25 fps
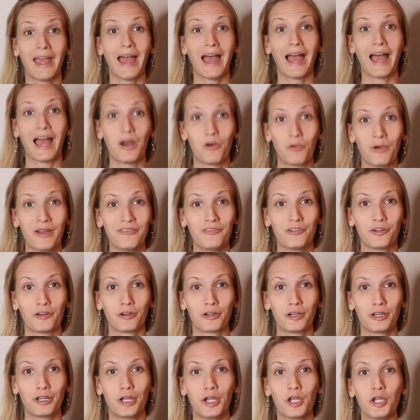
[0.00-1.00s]

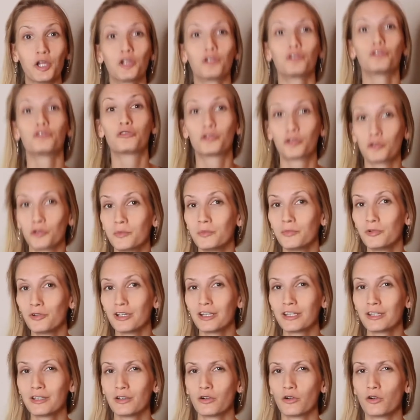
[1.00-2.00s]
However,
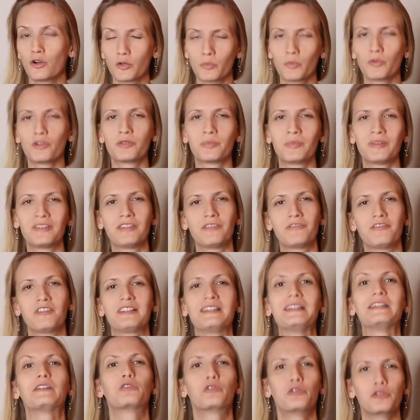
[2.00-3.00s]
turmeric, or more
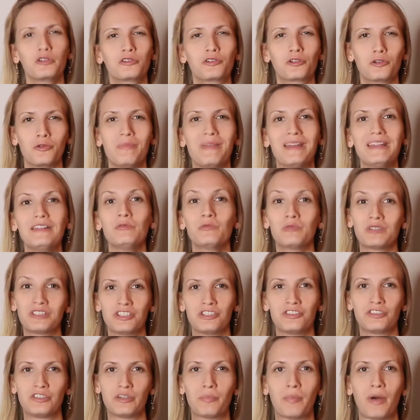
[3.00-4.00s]
specifically curcumin, which
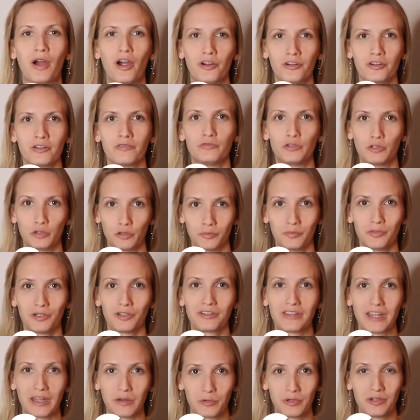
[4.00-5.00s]
is the part of turmeric
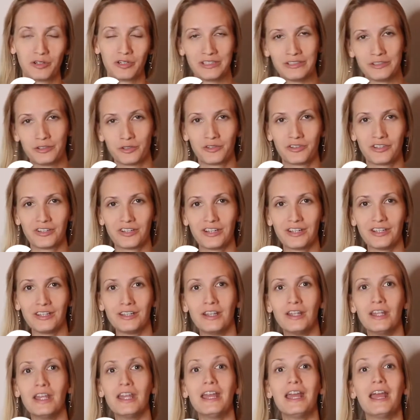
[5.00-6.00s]
that we're interested in,
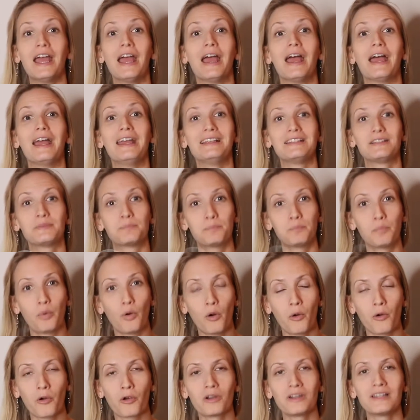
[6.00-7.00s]
is
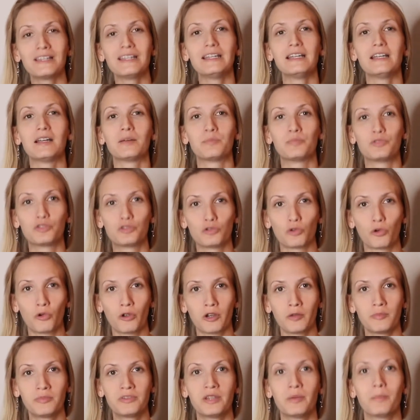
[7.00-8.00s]
poorly
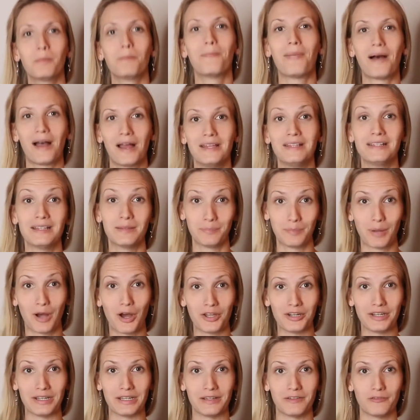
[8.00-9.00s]
absorbed by the
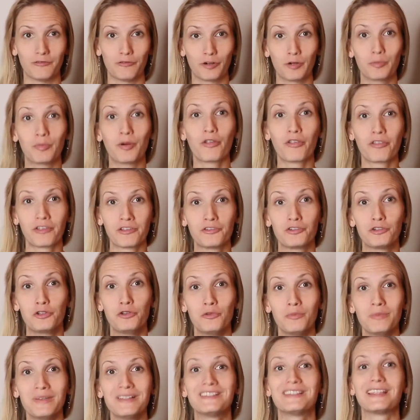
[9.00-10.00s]
body for both us
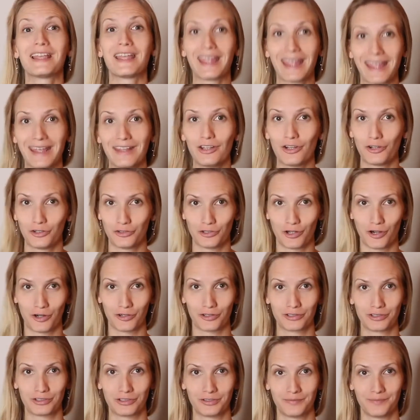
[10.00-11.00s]
humans and our
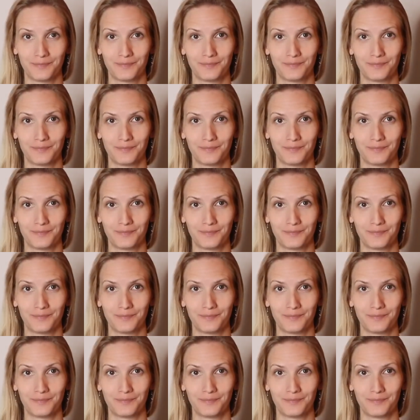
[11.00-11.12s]
dogs.